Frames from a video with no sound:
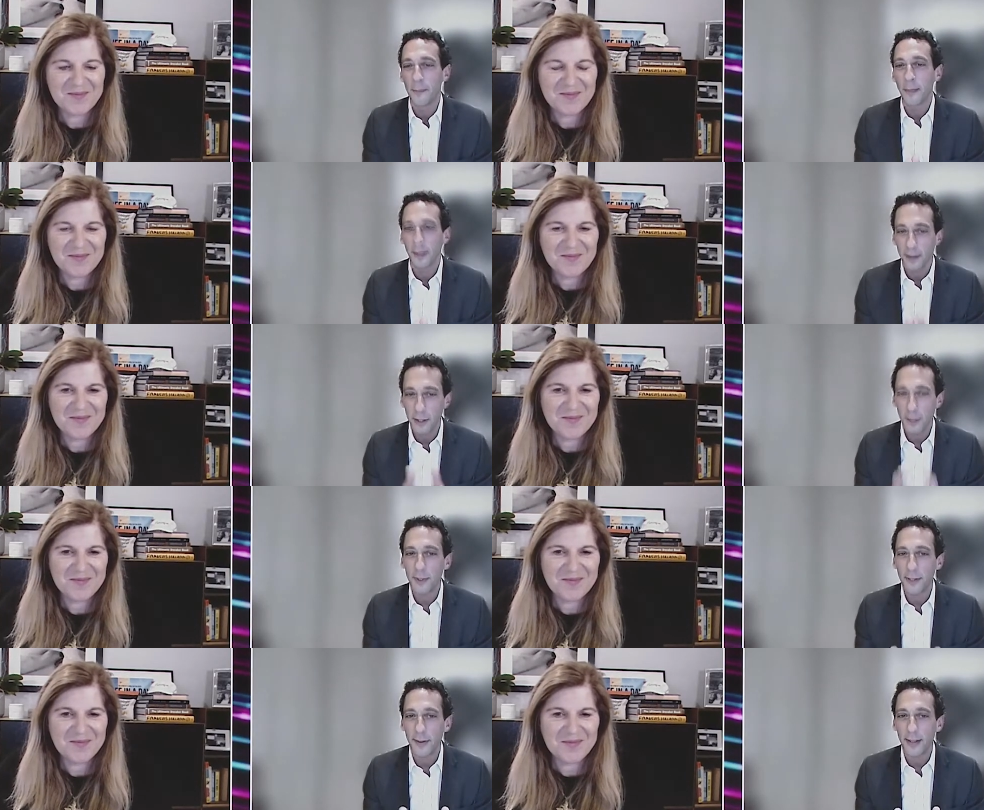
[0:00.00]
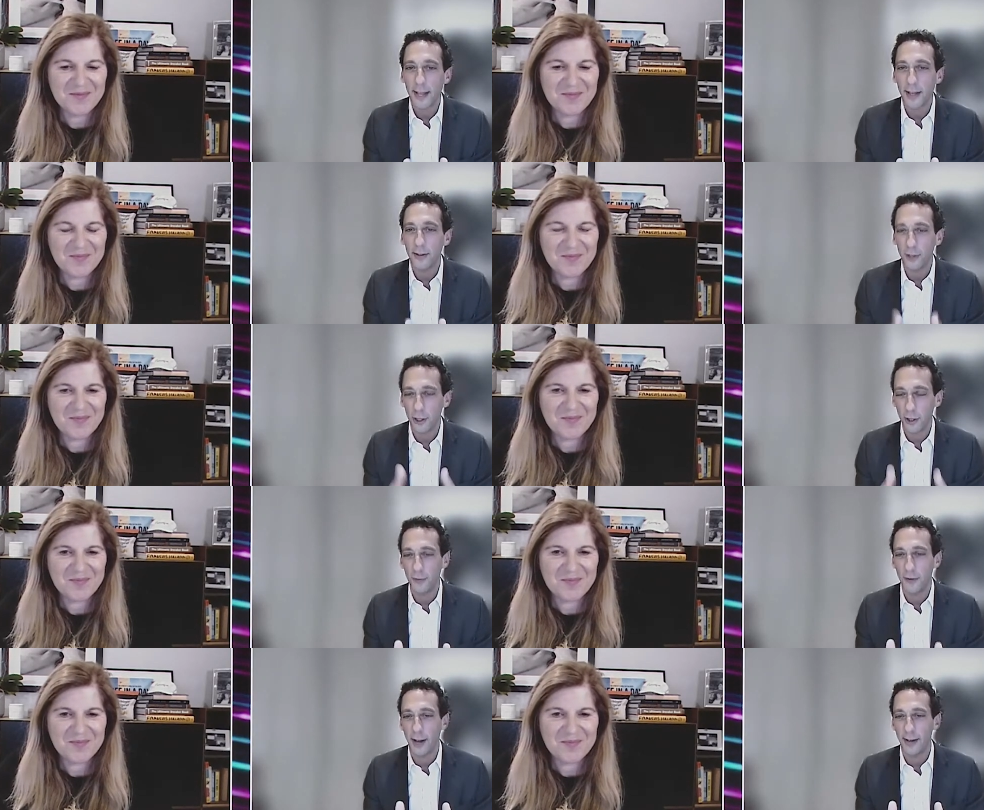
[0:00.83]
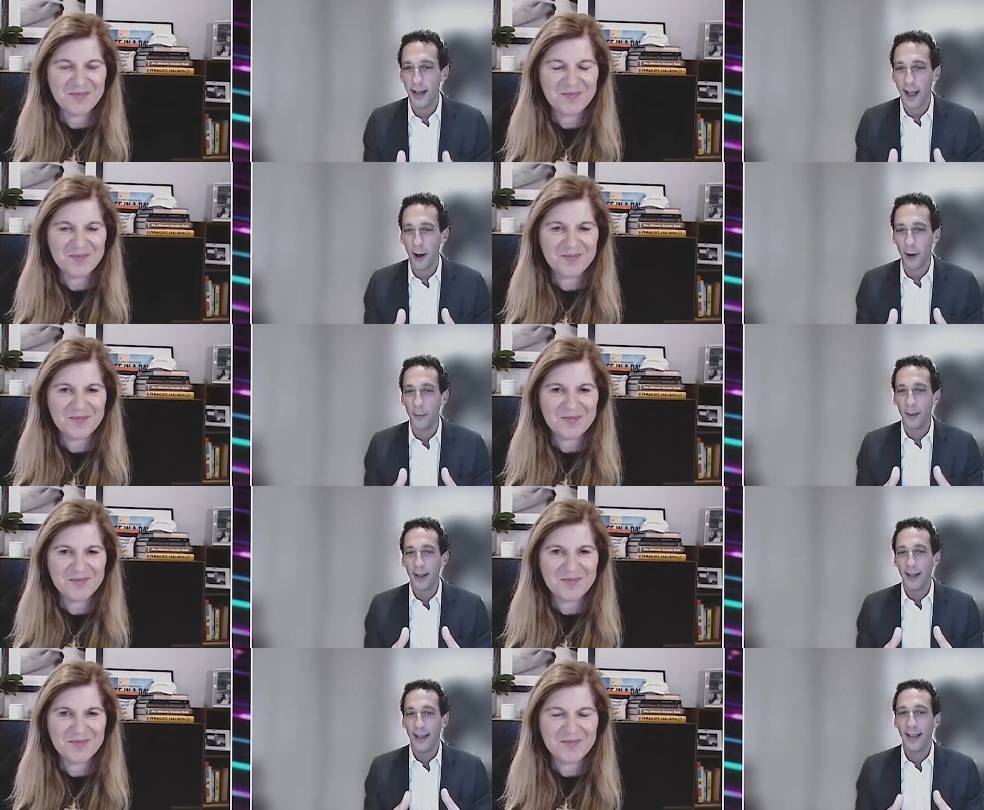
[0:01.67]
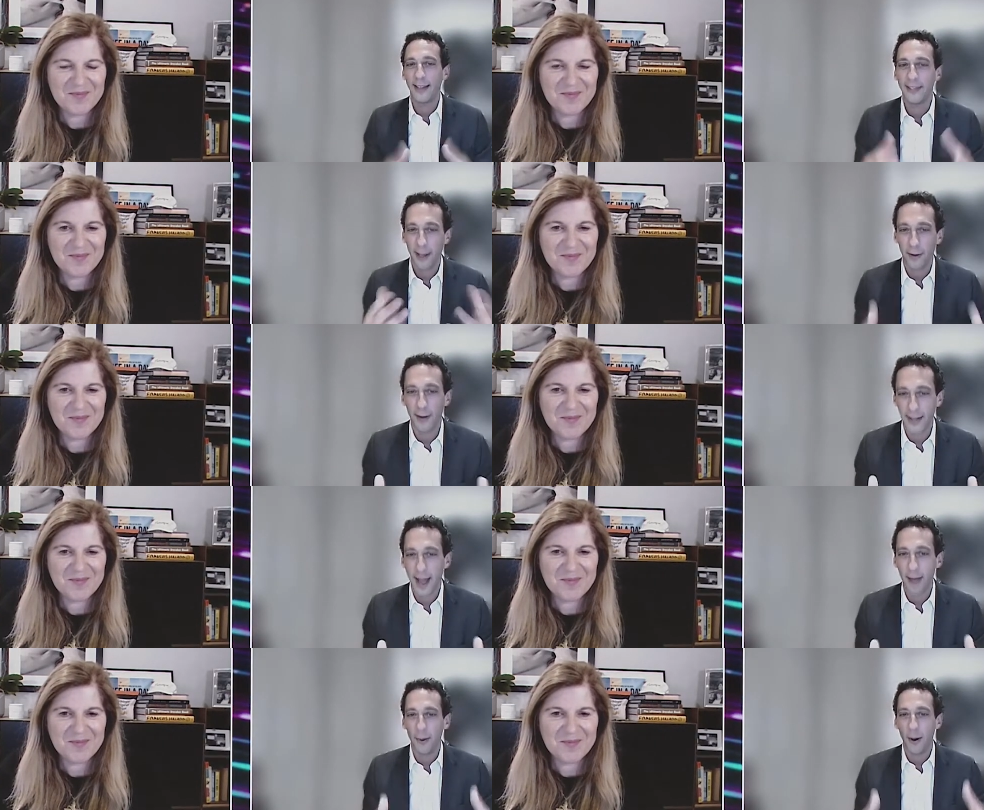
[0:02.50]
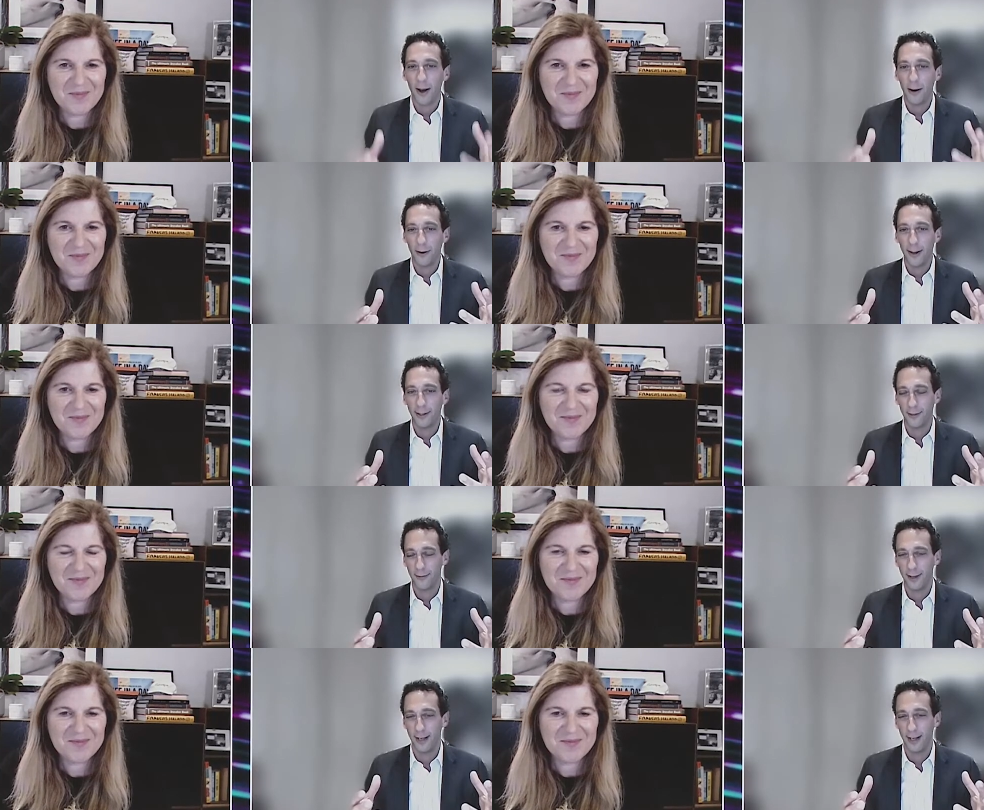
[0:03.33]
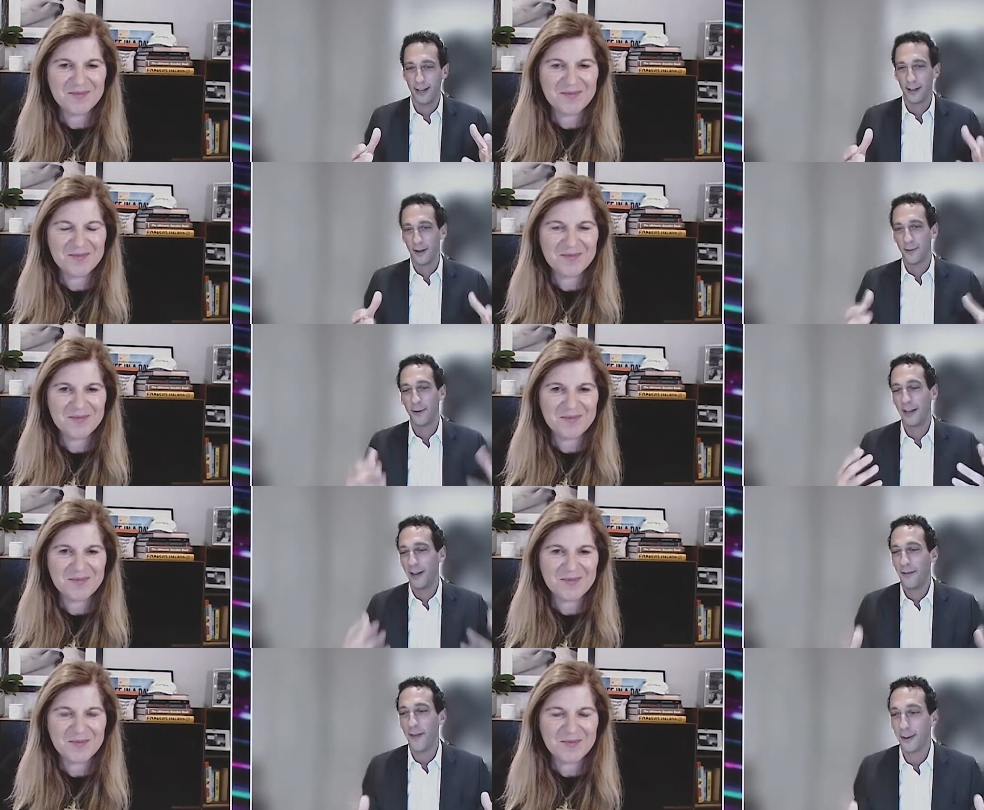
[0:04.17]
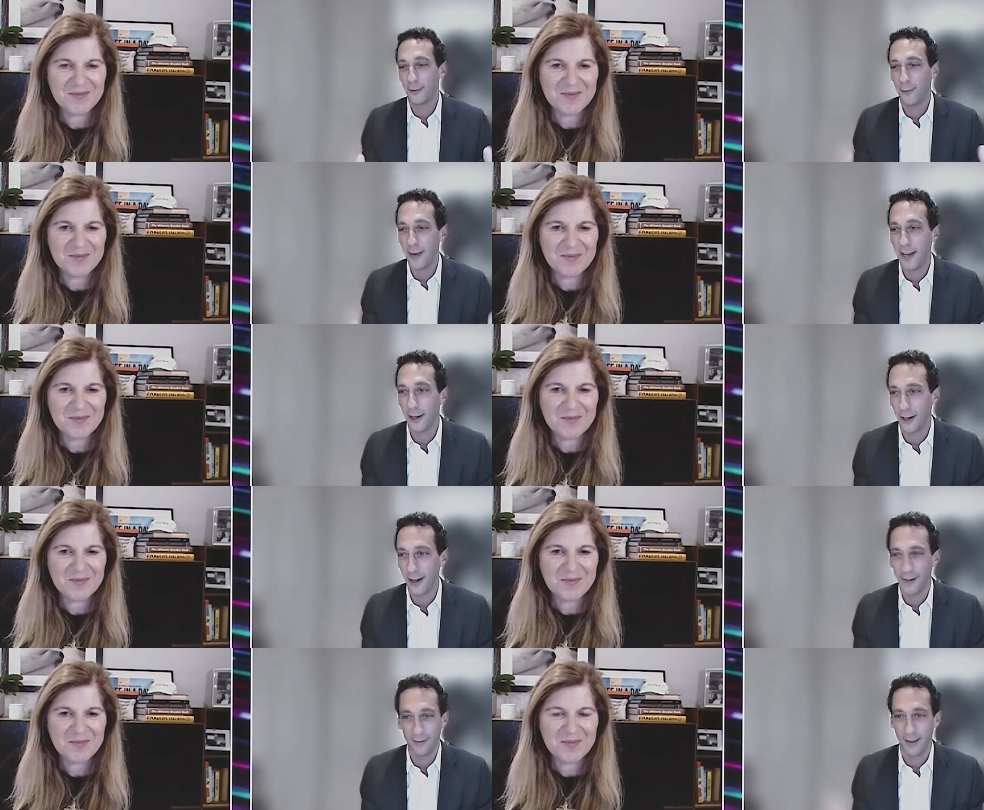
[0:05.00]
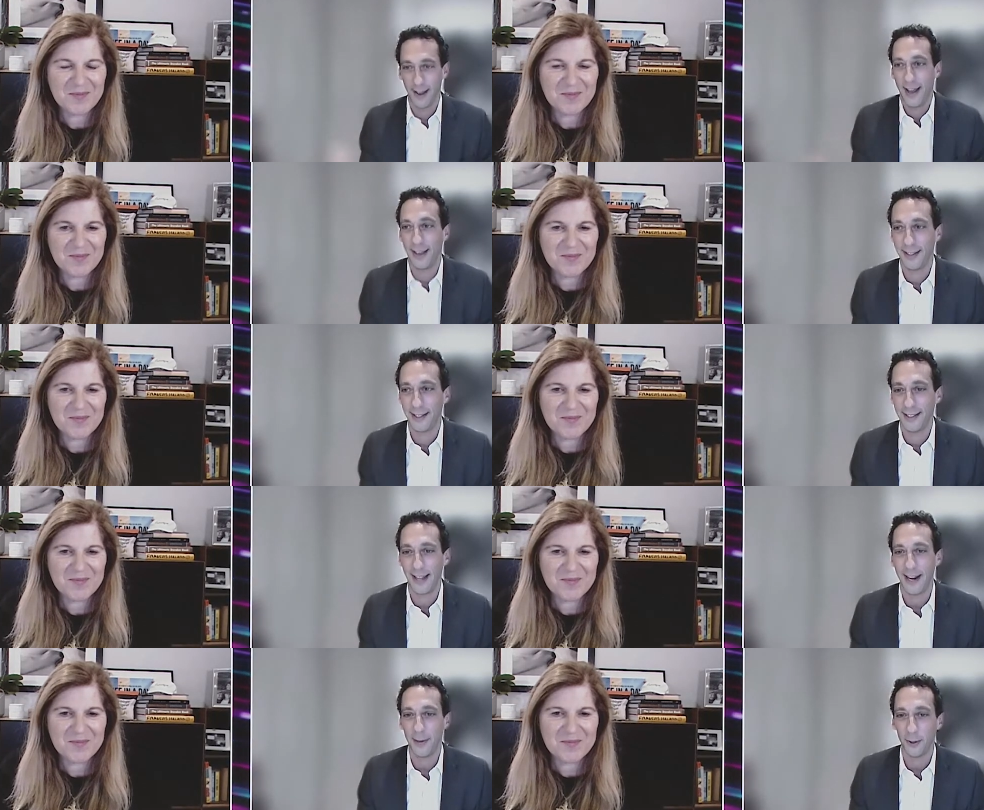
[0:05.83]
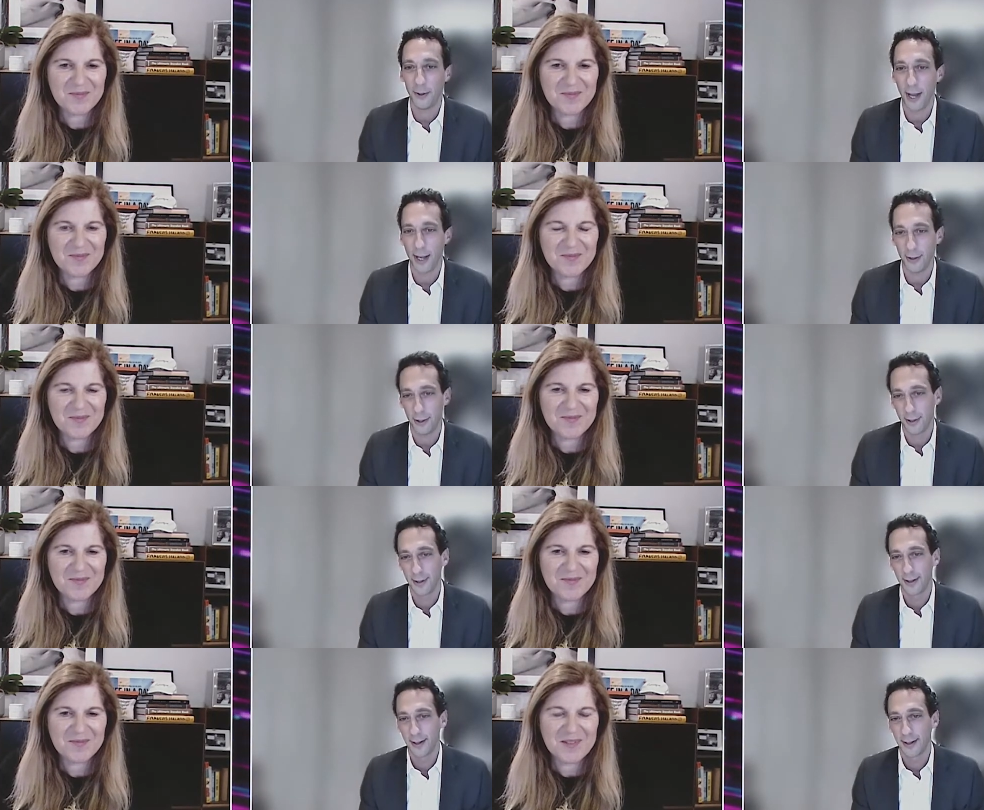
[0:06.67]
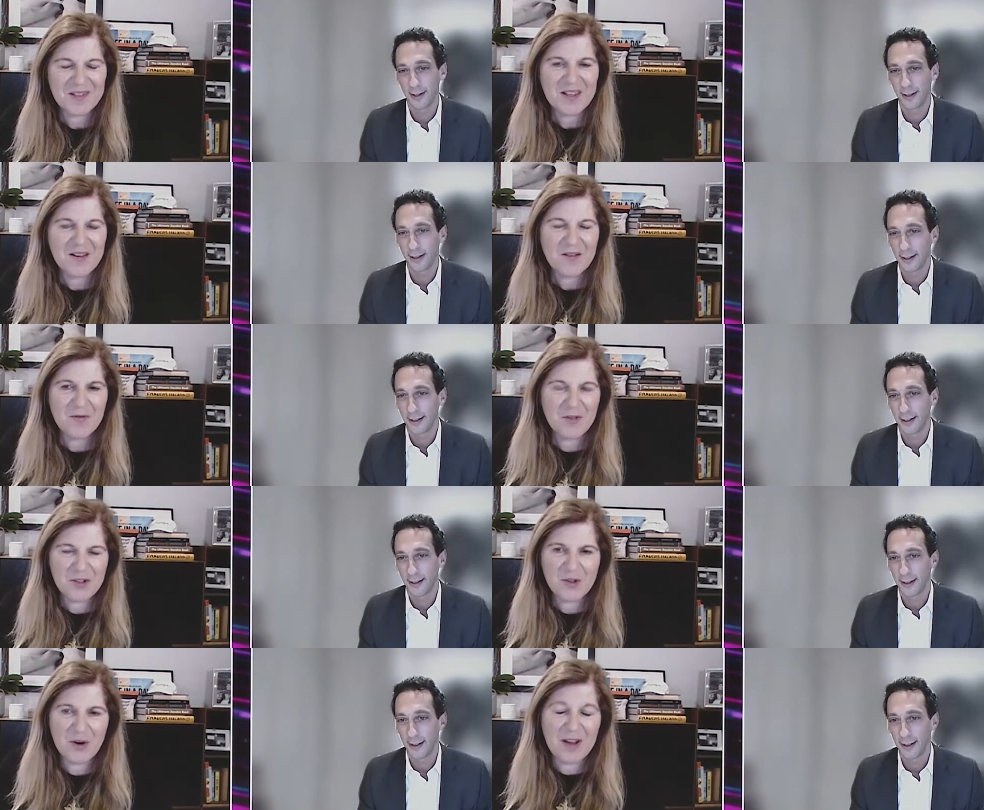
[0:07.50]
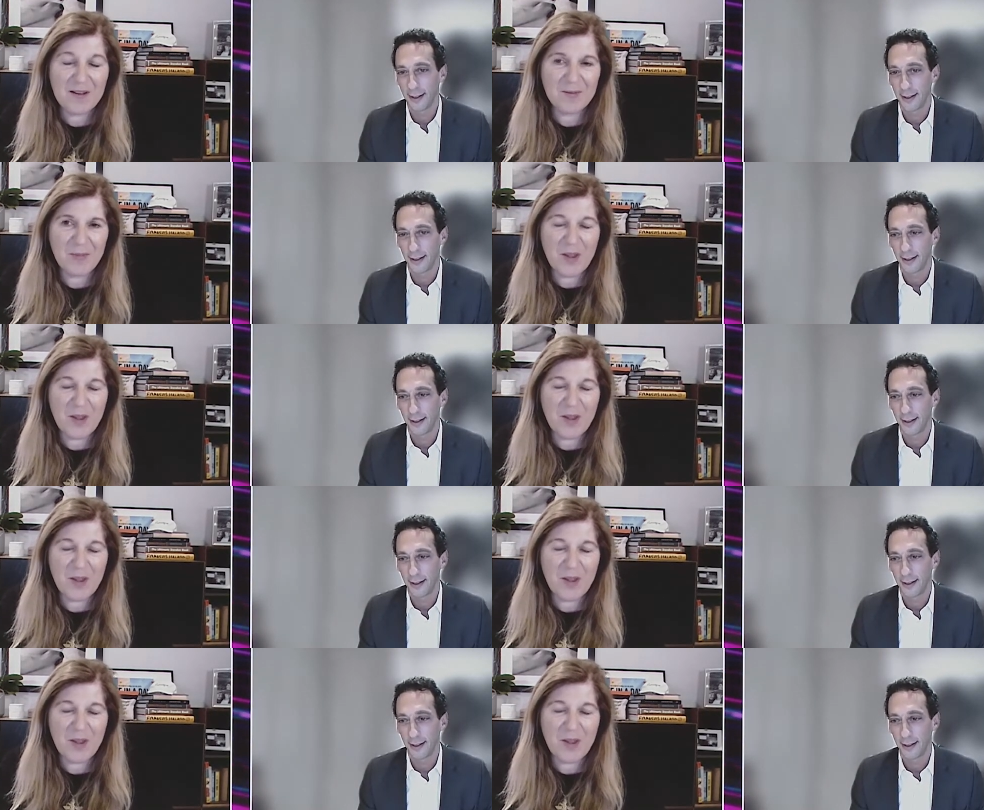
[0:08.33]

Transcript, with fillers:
Speaker 1: the specific things you've done to help accelerate that progress and really really affect real and and sustainable change? for sure. And by the way,